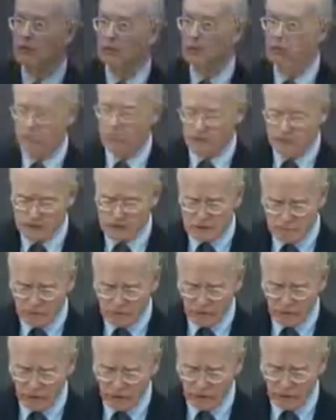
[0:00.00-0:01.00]
from this
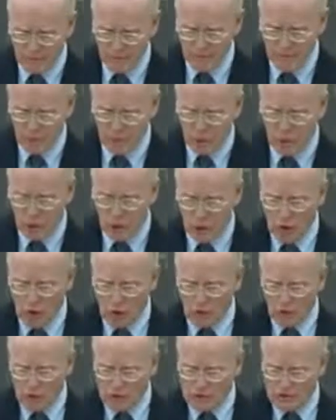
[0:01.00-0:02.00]
book.
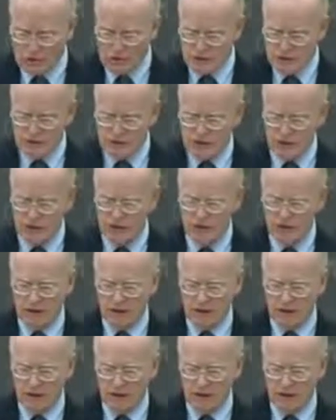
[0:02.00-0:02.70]
Brzezinski,